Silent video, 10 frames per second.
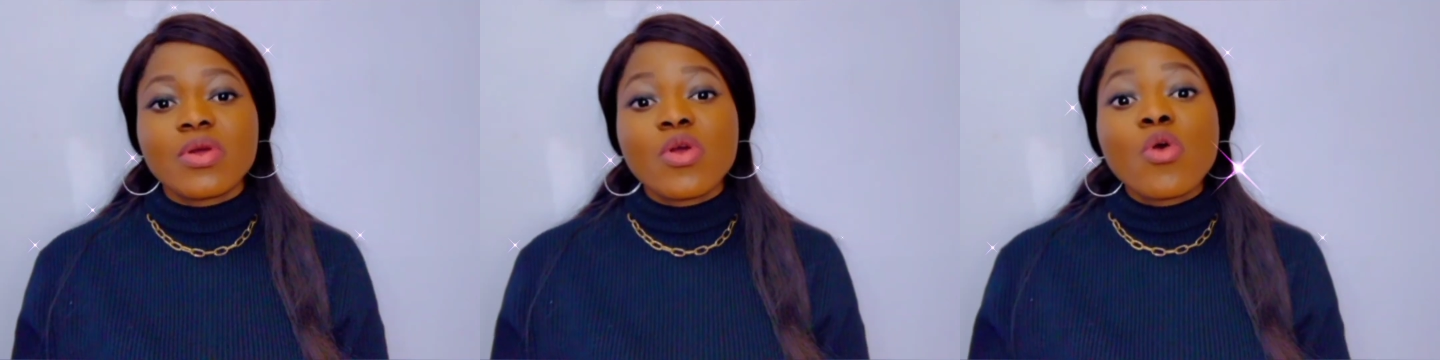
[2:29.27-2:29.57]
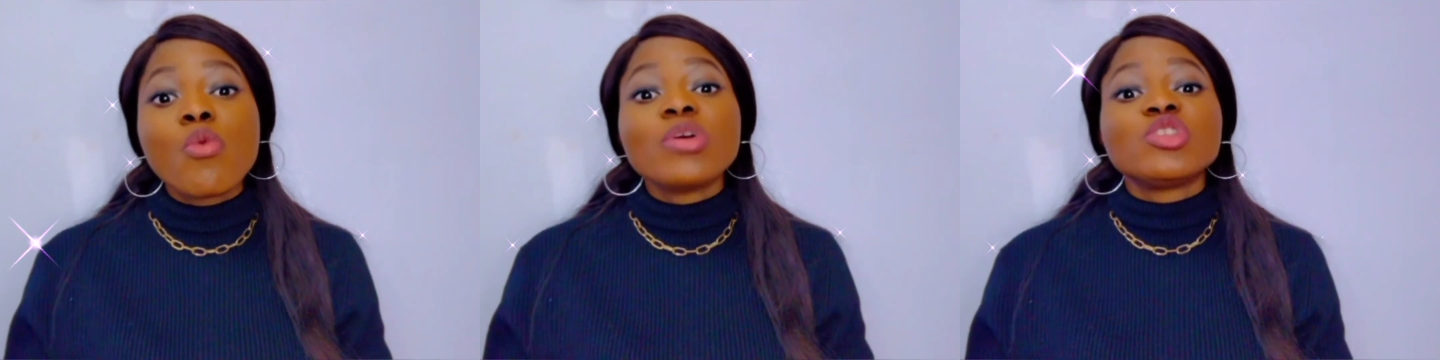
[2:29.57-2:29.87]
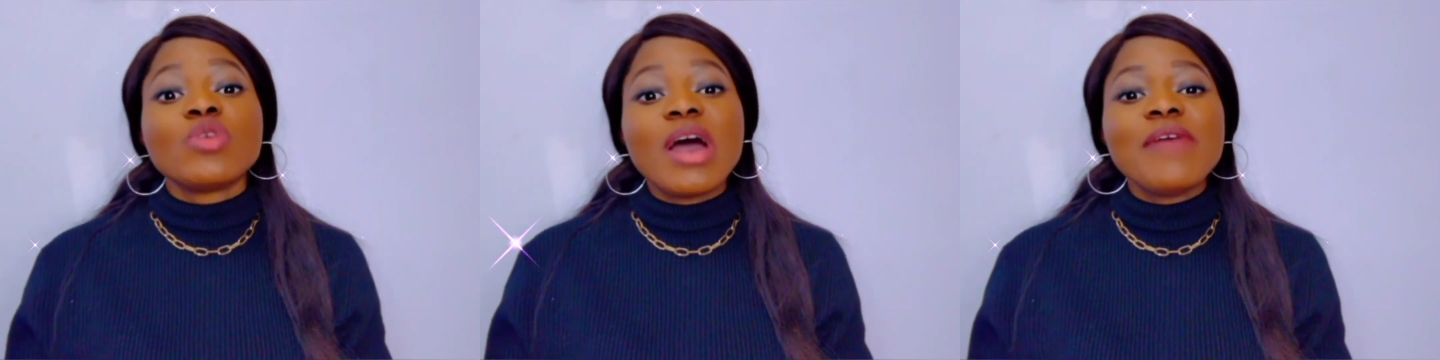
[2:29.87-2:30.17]
Once you
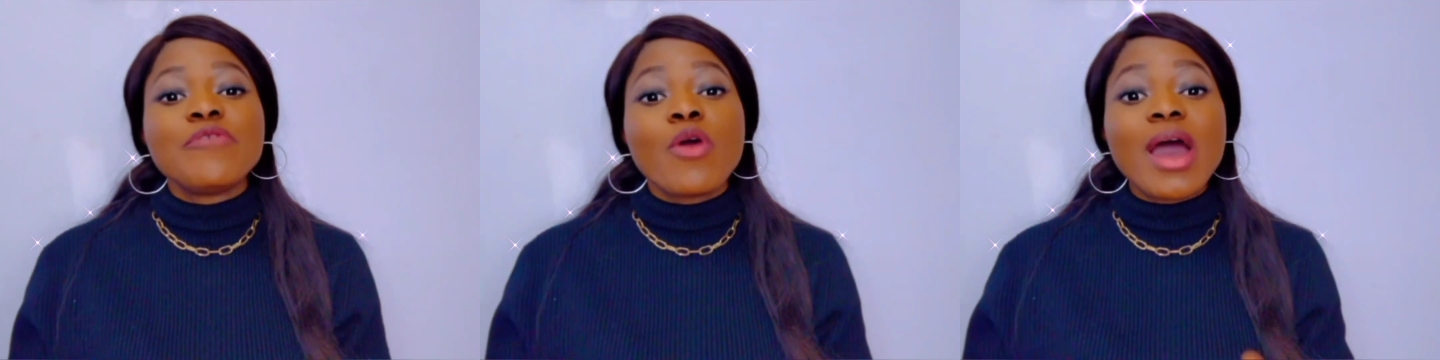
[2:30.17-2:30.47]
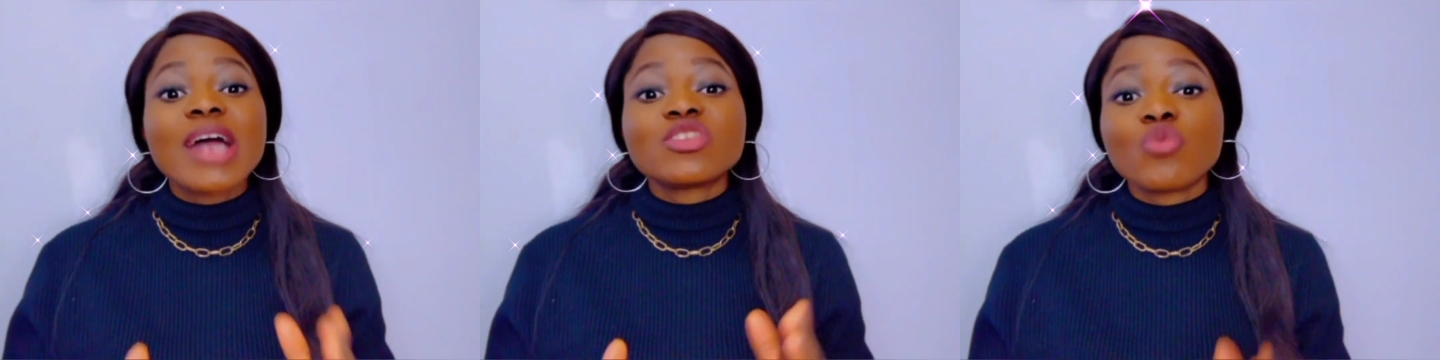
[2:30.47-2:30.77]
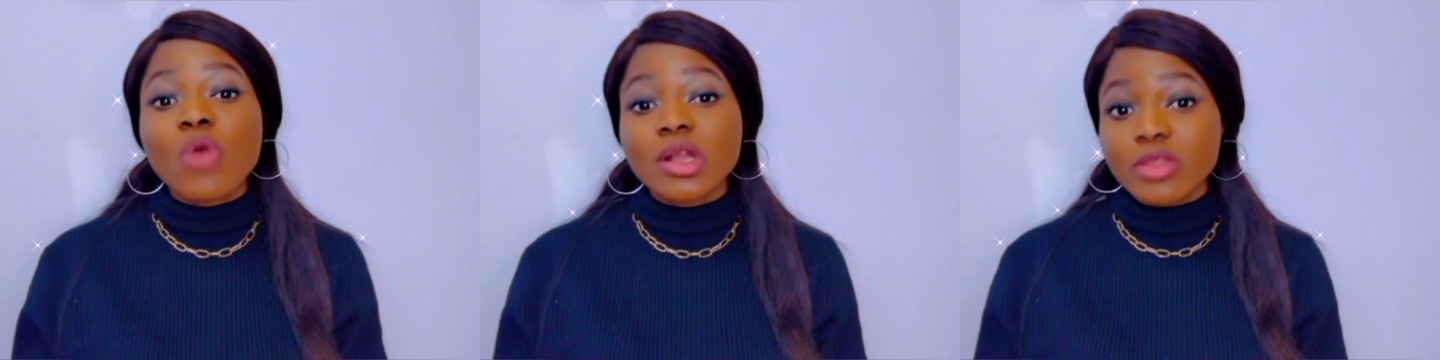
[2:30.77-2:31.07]
have your
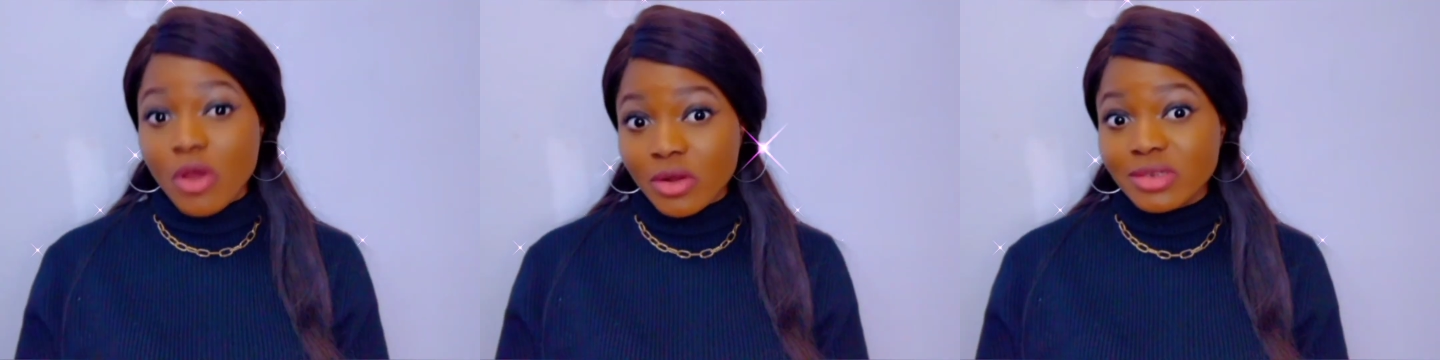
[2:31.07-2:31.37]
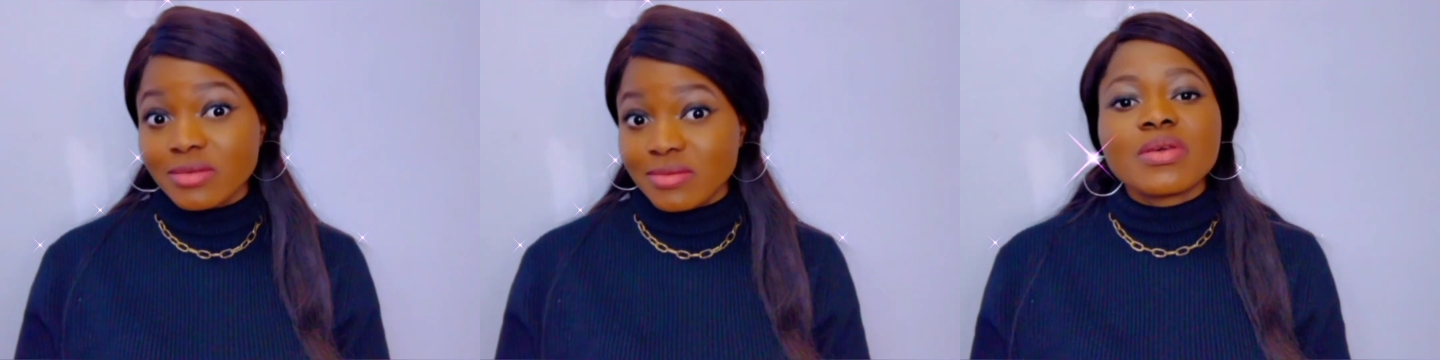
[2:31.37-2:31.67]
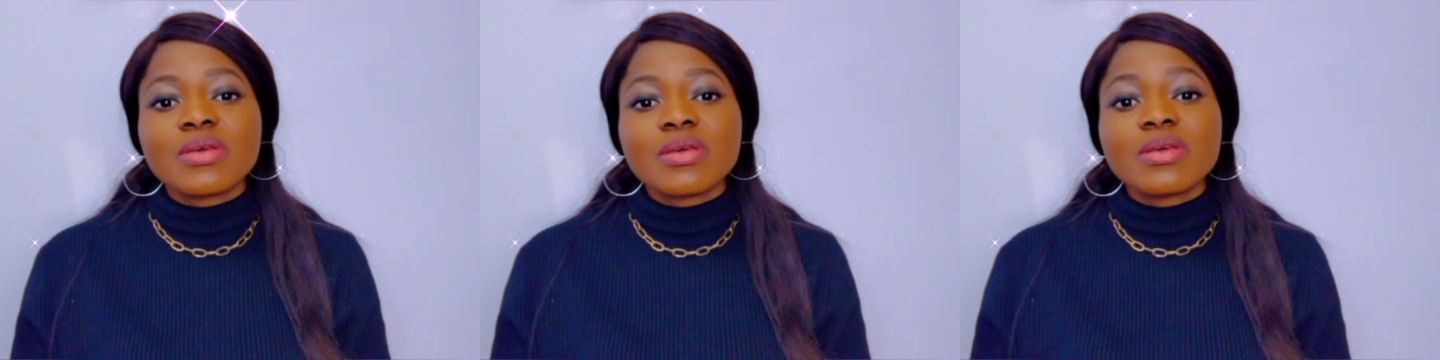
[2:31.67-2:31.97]
artwork done,
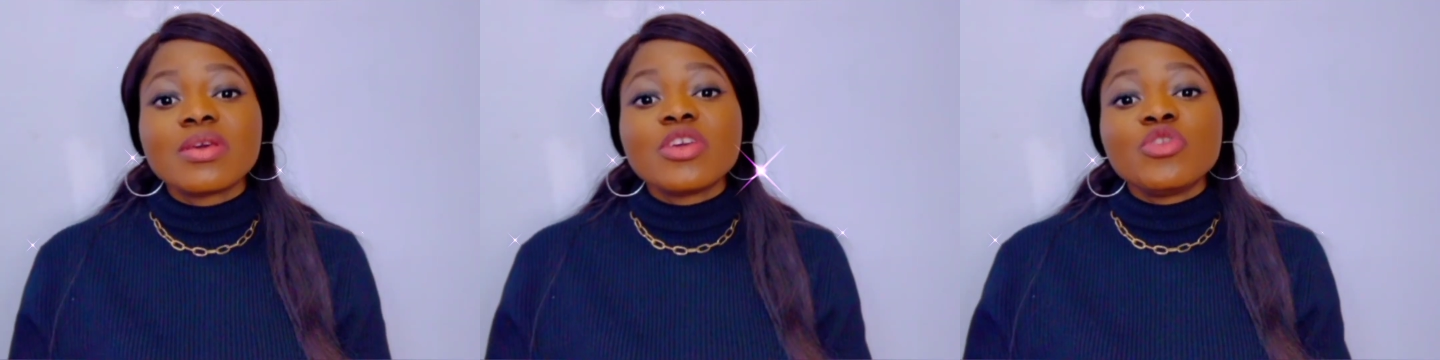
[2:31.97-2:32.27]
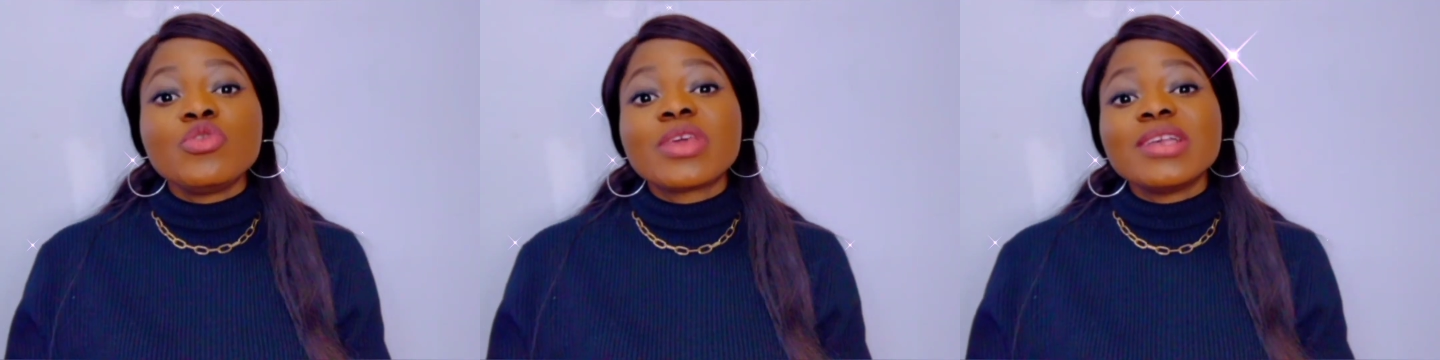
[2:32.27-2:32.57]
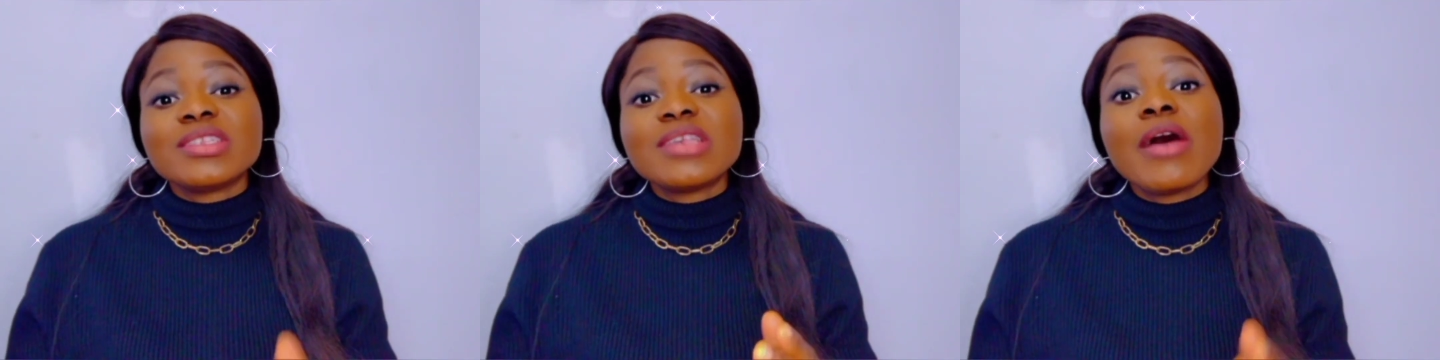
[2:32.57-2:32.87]
you can
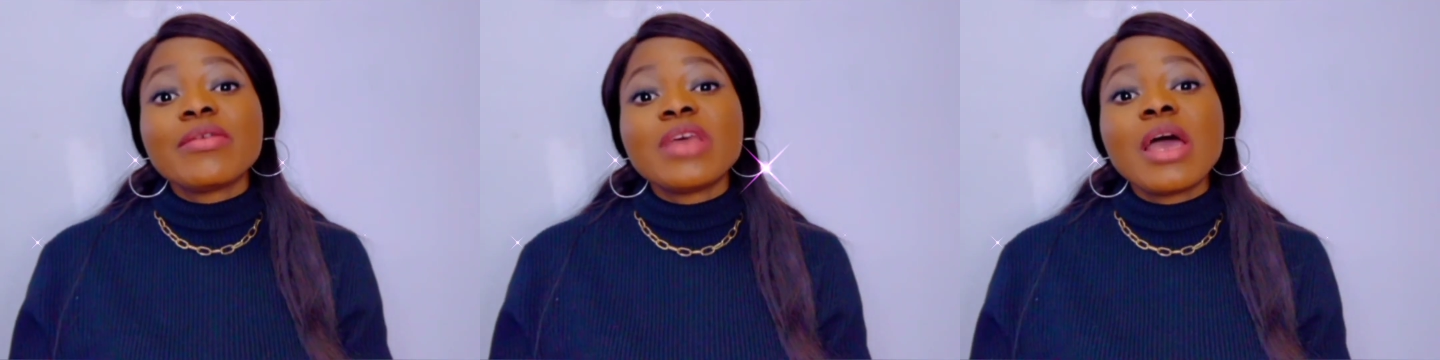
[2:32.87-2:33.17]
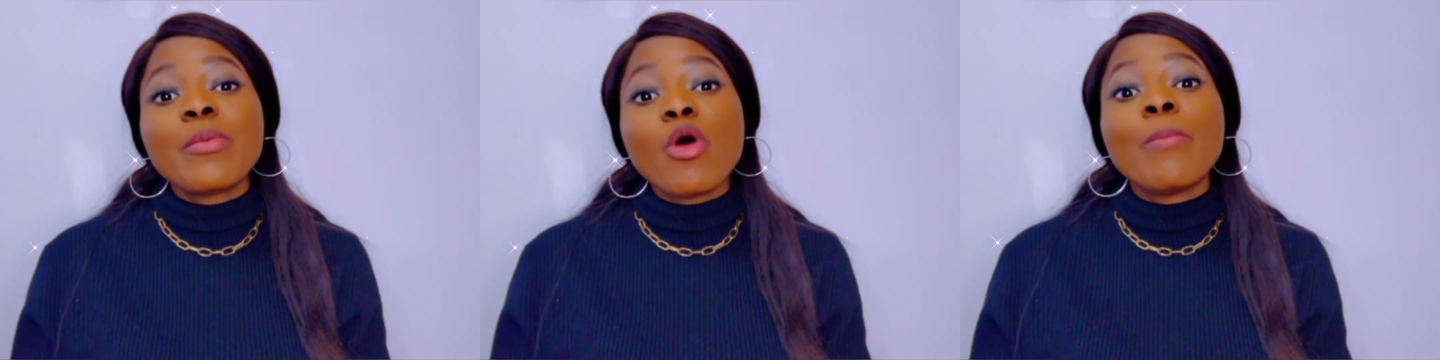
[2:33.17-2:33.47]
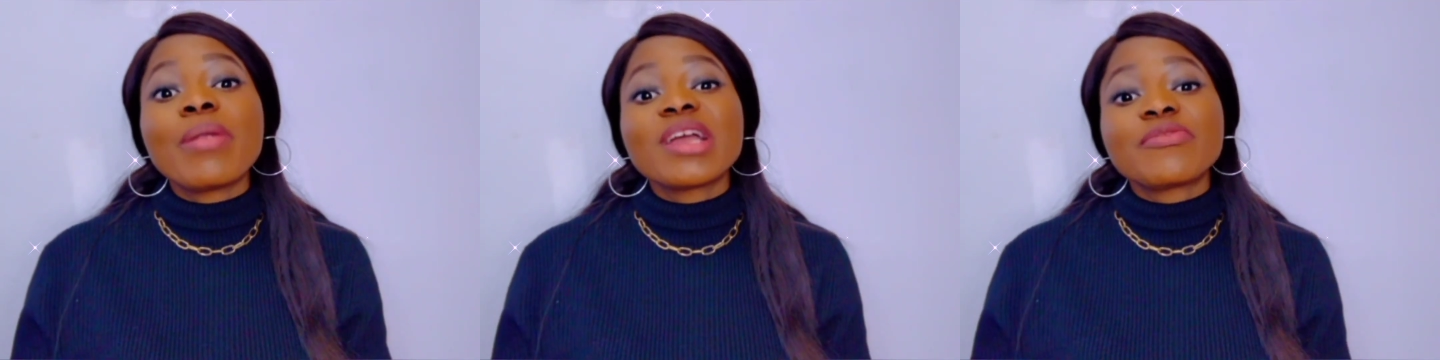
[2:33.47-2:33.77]
sell them on
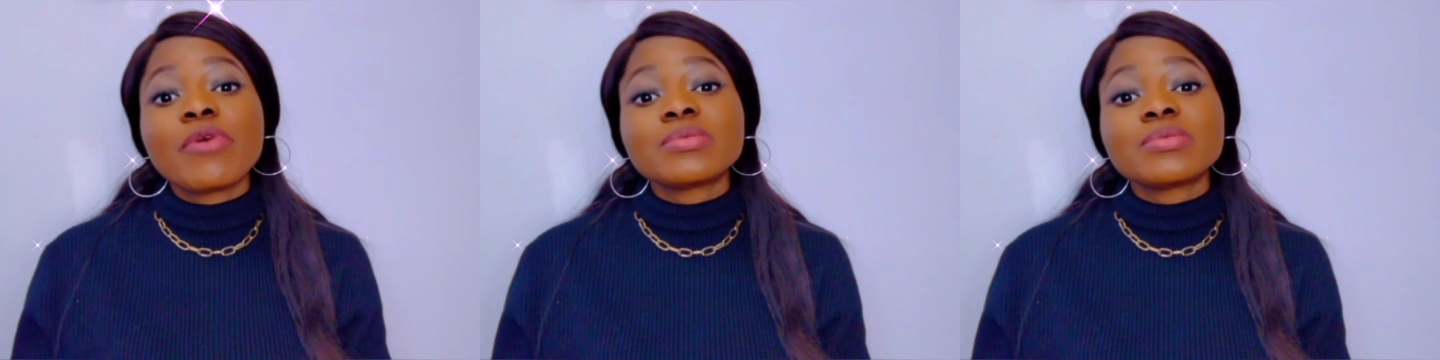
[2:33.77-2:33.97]
platforms